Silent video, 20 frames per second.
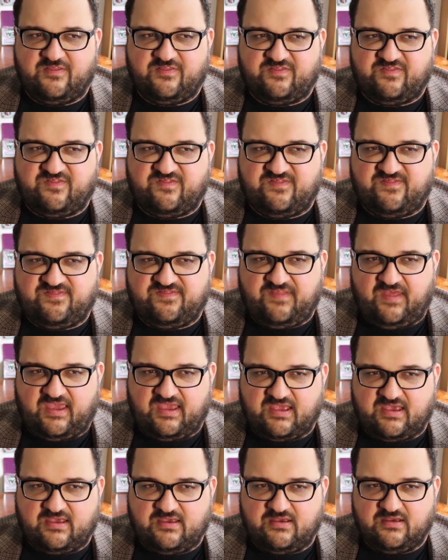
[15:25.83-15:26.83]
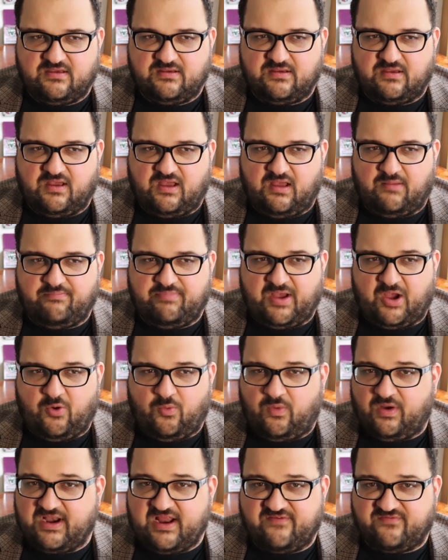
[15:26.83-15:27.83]
think
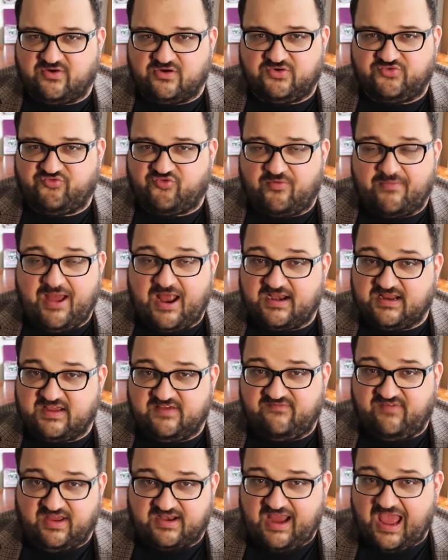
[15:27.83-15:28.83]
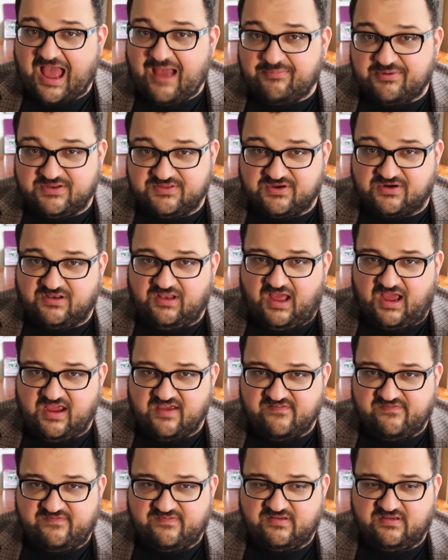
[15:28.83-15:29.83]
about whatever traumatic event happened in their
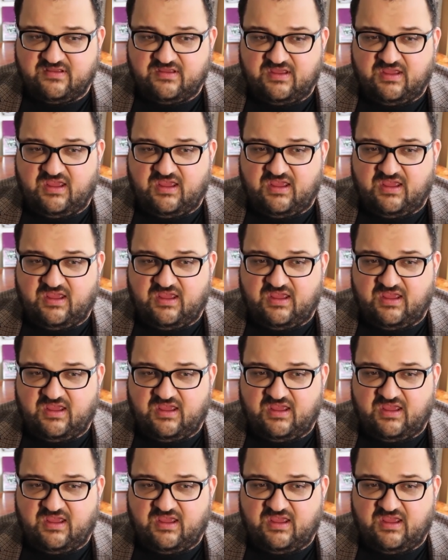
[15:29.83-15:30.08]
life